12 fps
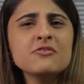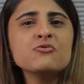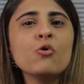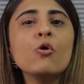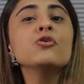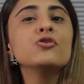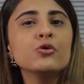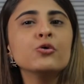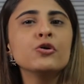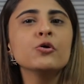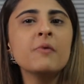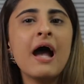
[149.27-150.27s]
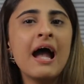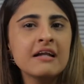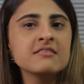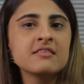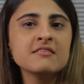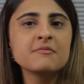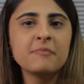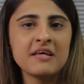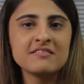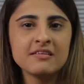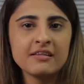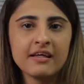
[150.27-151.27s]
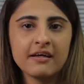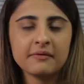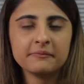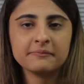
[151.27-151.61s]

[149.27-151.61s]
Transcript: is no YouTube AdSense present there.